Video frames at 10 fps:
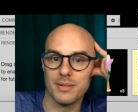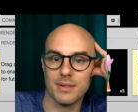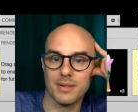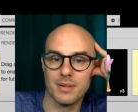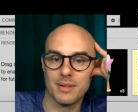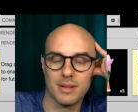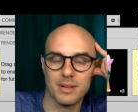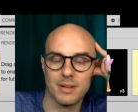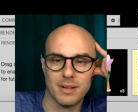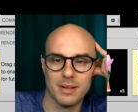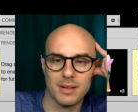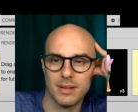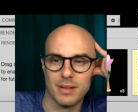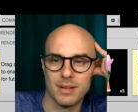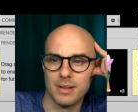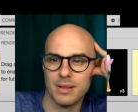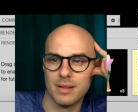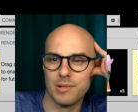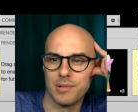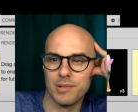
(silence)